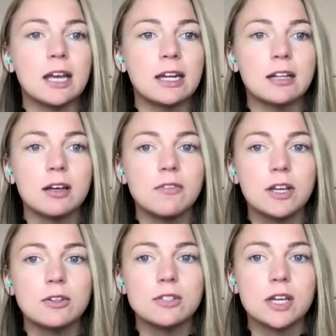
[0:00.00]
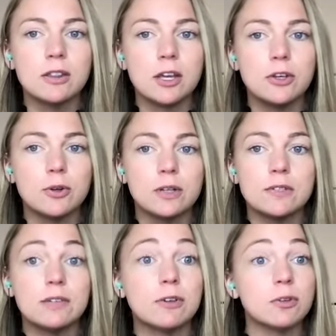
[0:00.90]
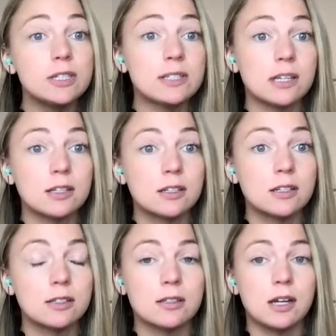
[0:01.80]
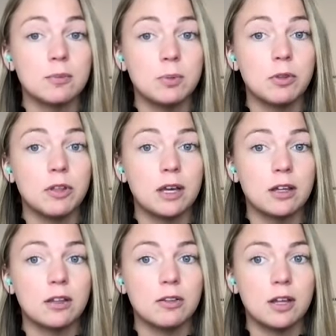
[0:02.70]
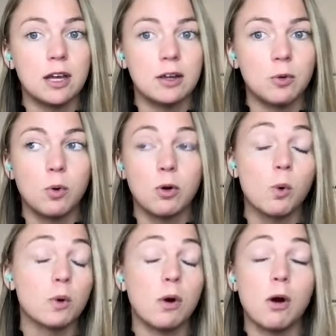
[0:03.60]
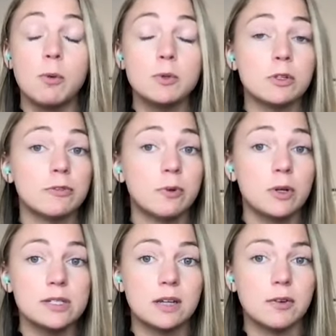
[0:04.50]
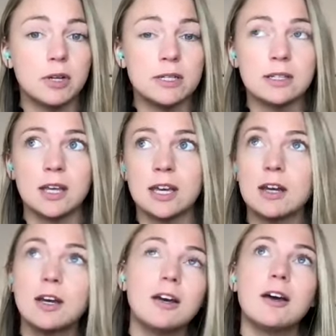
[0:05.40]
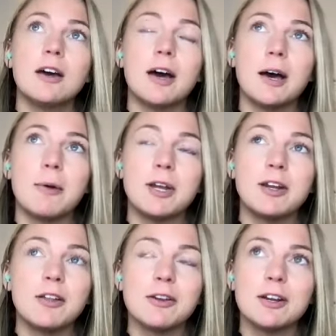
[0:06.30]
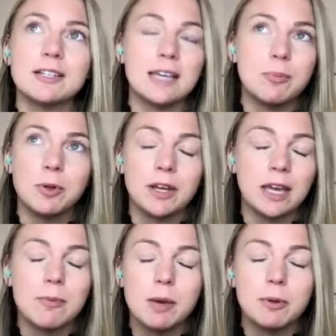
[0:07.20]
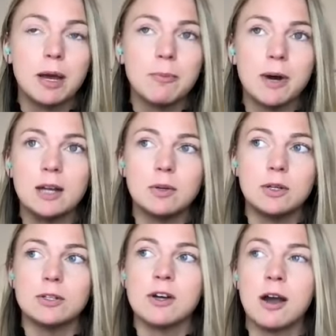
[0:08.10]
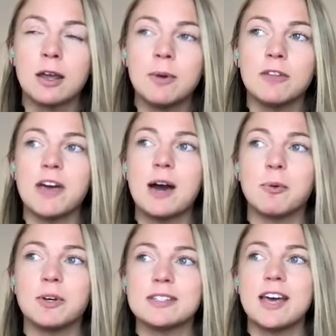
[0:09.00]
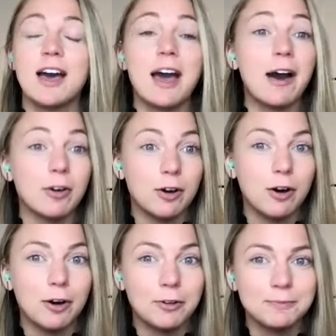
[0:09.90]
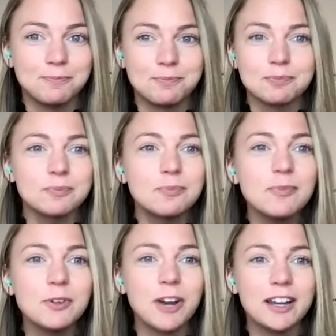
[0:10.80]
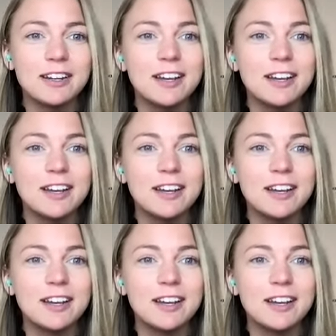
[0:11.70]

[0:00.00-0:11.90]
And I love that you said that you don't have to give a reason, because a lot of people think that, or almost are forced to give a reason. Like, another example that came up in my mind when you were talking about that was alcohol. Right.